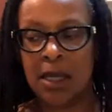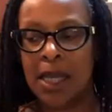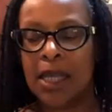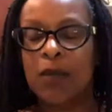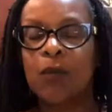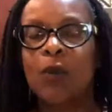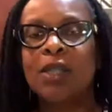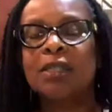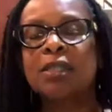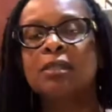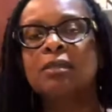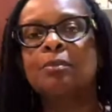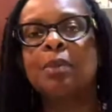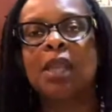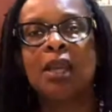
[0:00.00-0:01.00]
And it
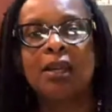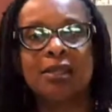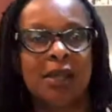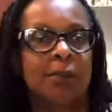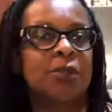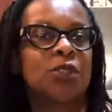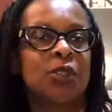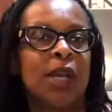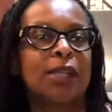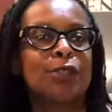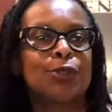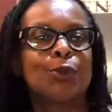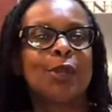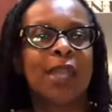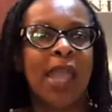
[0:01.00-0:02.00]
wasn't because I was trying
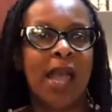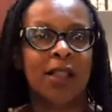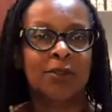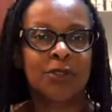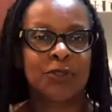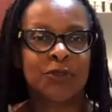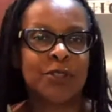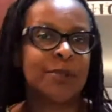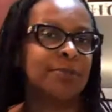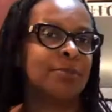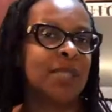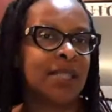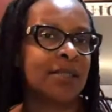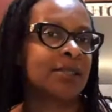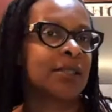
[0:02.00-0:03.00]
to do a calorie-free
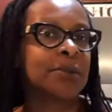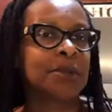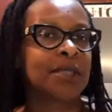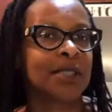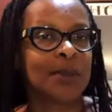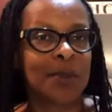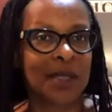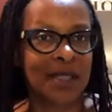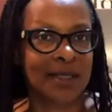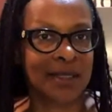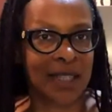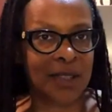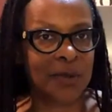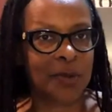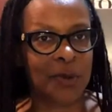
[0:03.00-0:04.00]
mix. It was just because
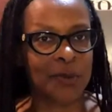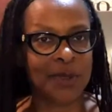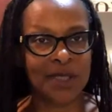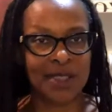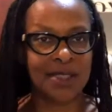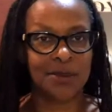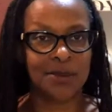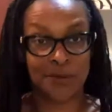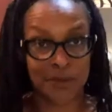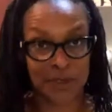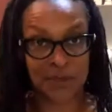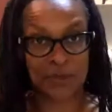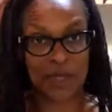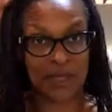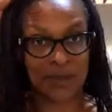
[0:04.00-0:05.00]
that's what was in the
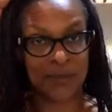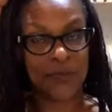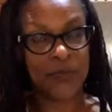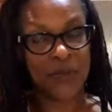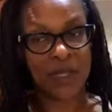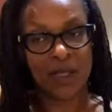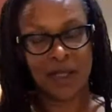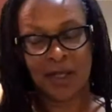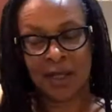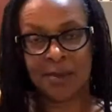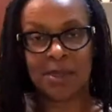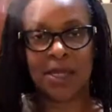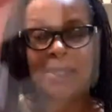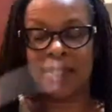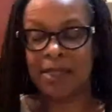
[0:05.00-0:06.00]
refrigerator. I'm
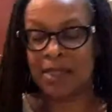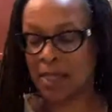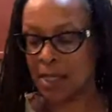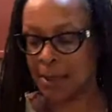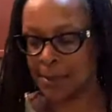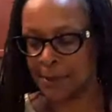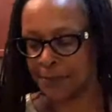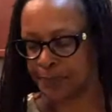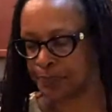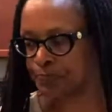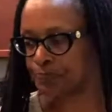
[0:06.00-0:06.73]
sorry, in the cupboard.